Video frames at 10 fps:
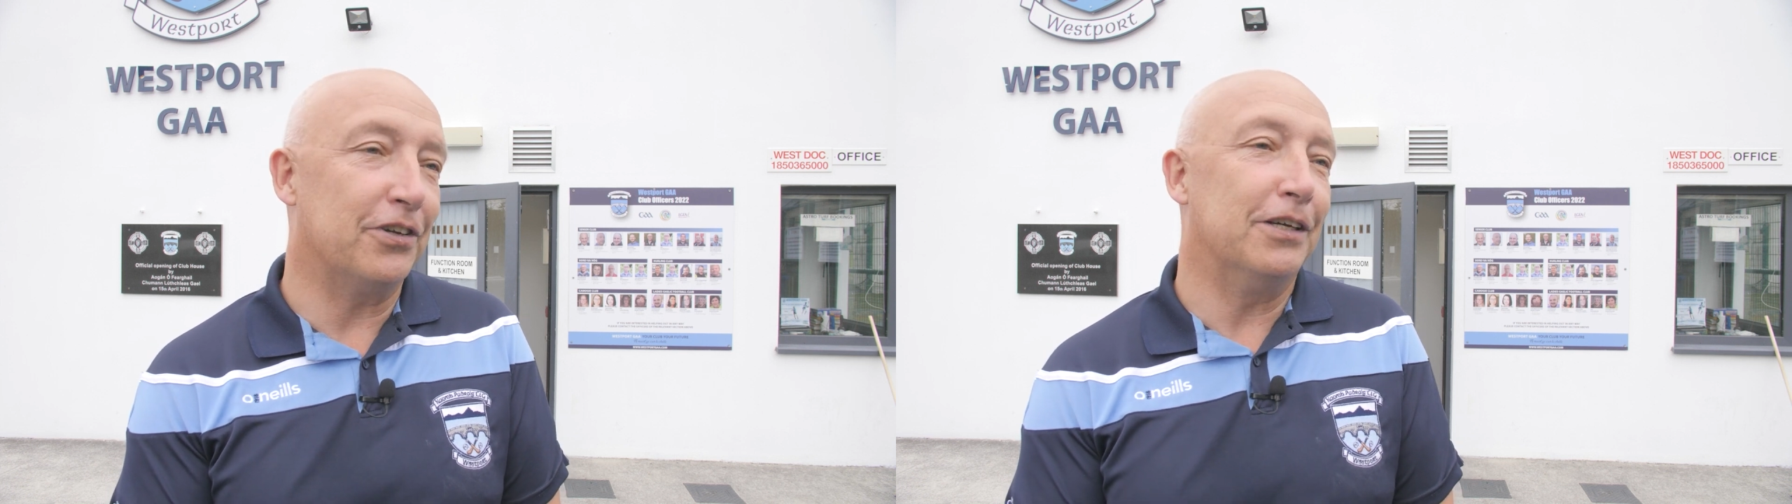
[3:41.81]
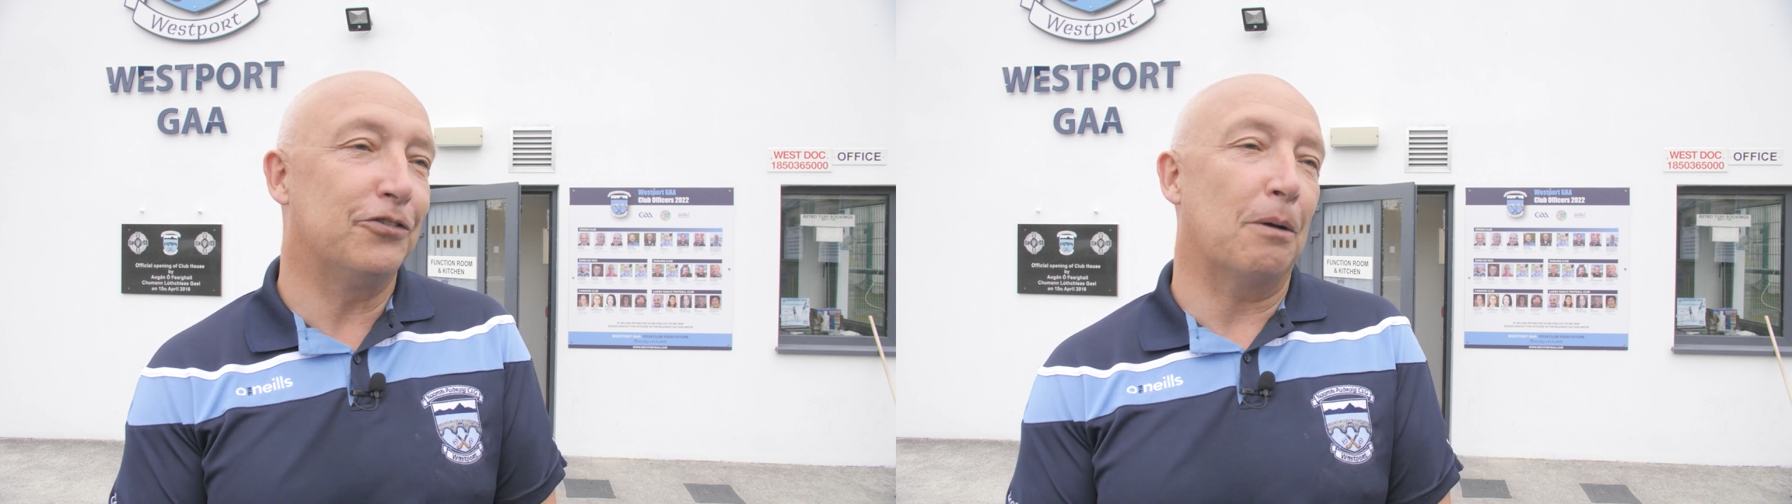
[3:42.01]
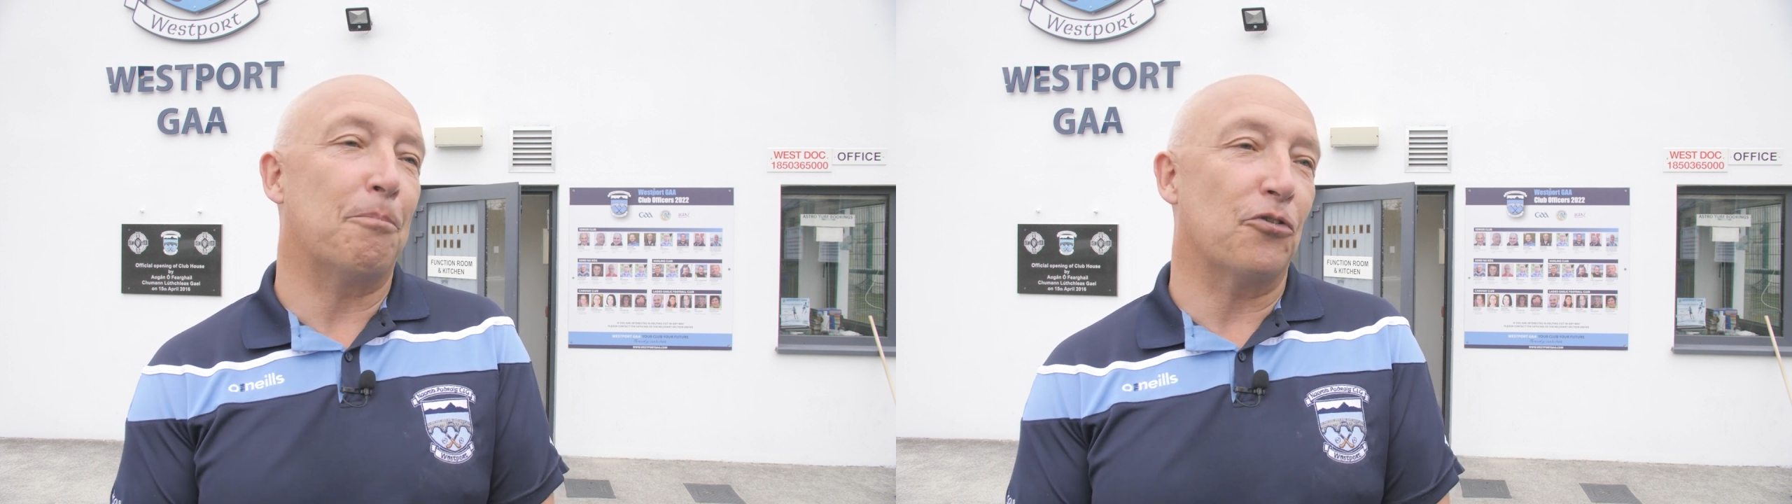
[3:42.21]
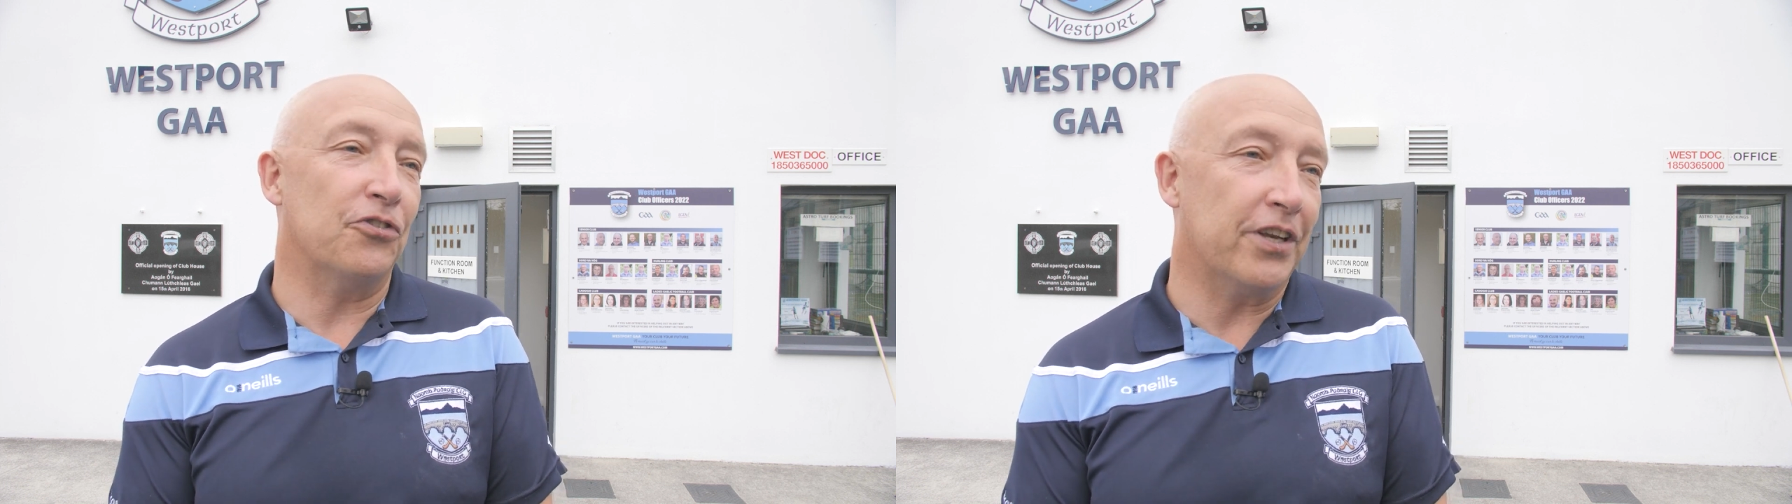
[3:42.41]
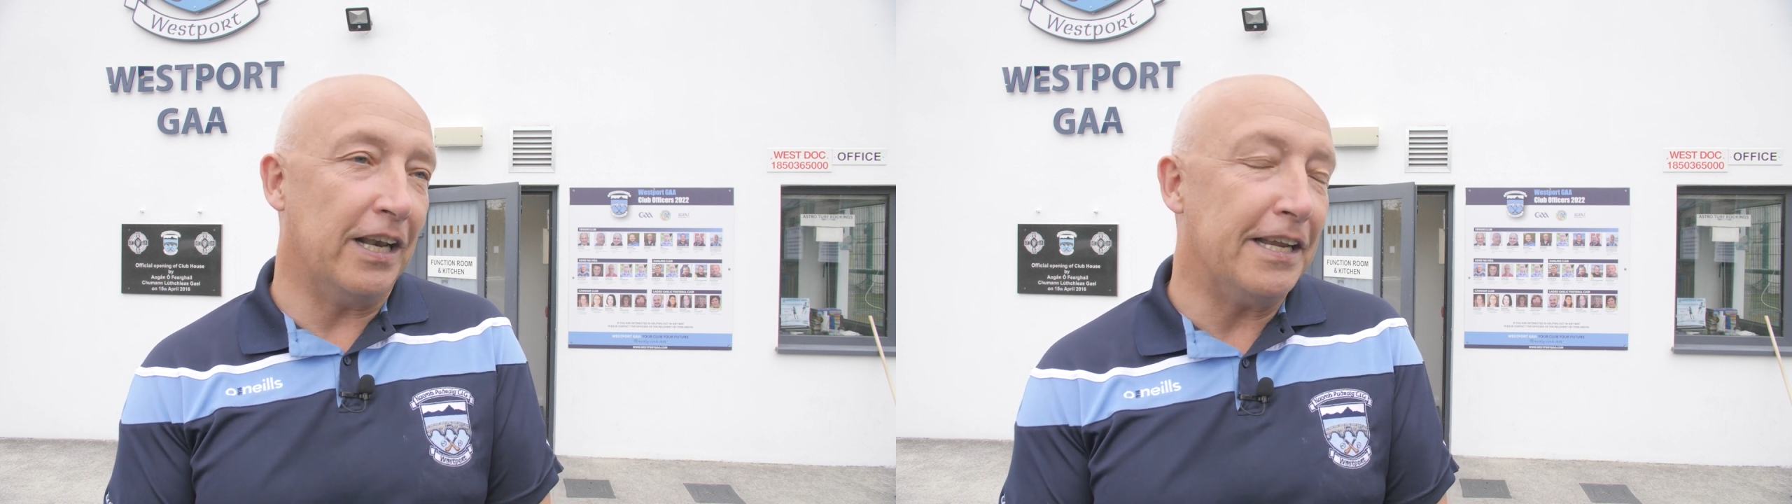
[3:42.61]
to a
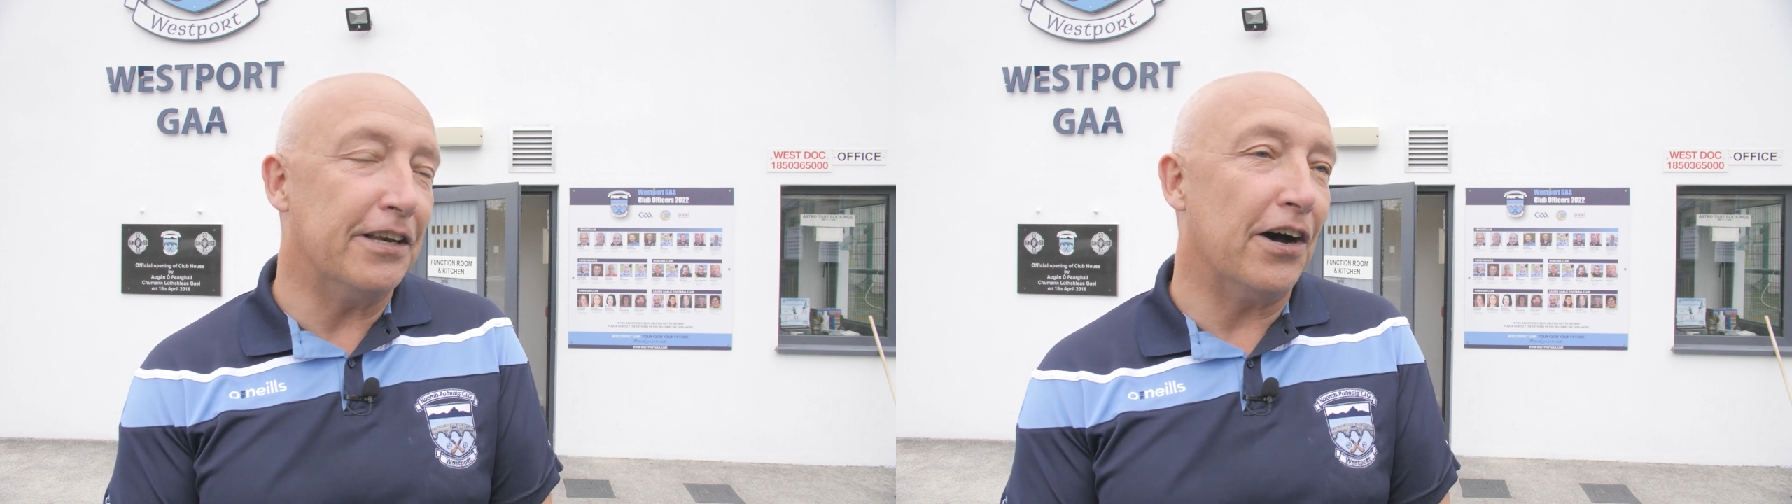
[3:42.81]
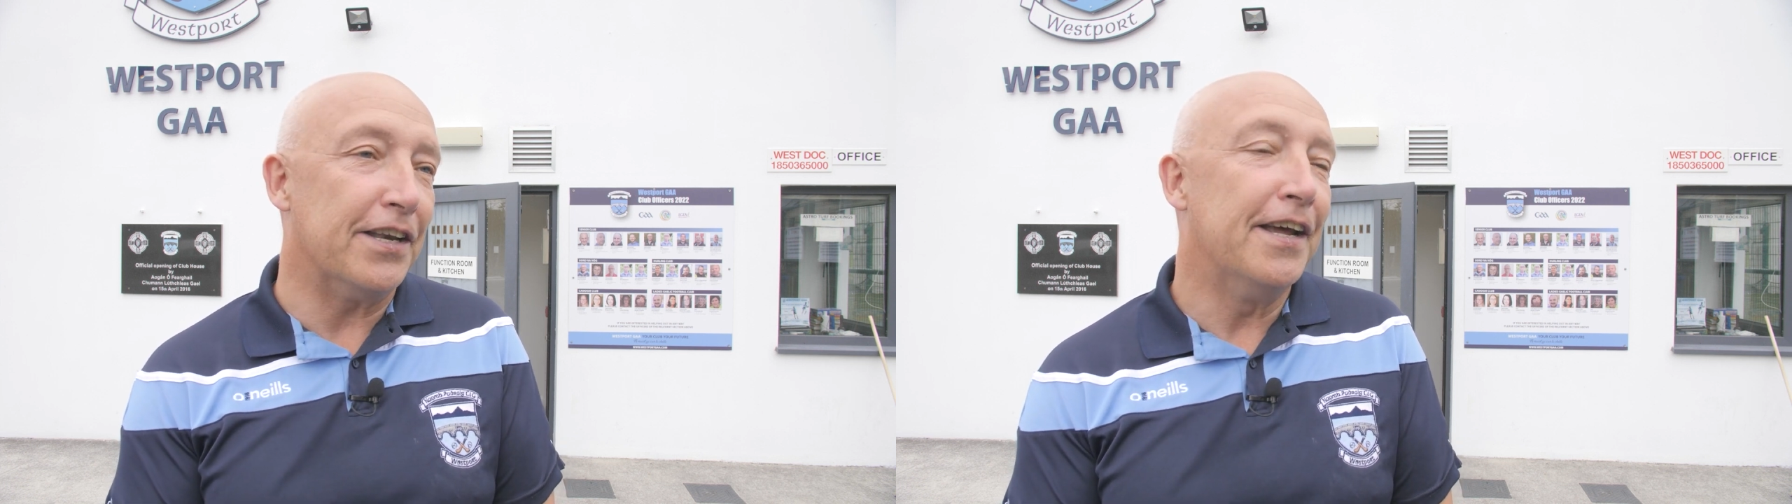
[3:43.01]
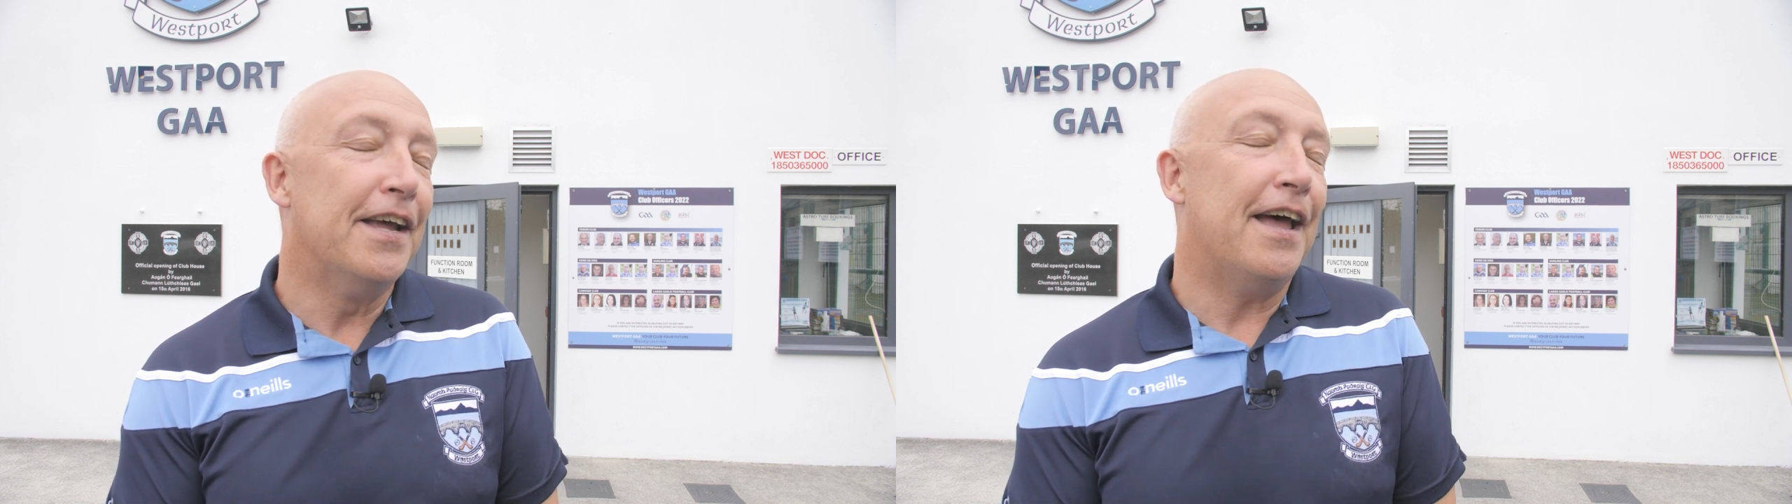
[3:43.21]
person to lean on,